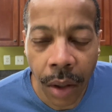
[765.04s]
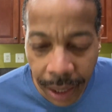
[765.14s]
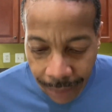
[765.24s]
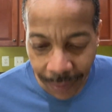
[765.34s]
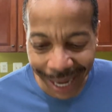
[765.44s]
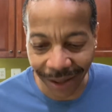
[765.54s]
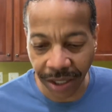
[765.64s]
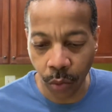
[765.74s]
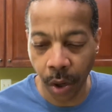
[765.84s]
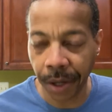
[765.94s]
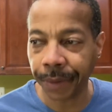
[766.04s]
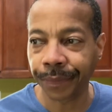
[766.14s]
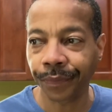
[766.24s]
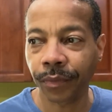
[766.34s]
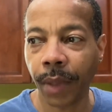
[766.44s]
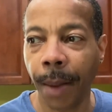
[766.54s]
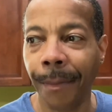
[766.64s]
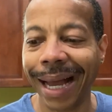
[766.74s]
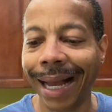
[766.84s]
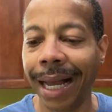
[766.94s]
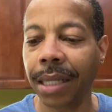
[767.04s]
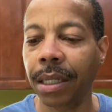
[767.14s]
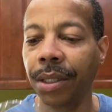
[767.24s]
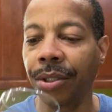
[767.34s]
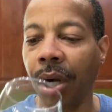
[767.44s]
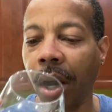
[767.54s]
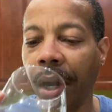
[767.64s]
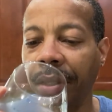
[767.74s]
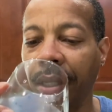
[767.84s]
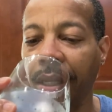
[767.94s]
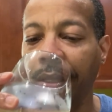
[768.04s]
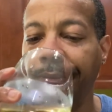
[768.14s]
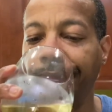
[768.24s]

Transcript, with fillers: Okay, adding some water. My eyes are dark underneath.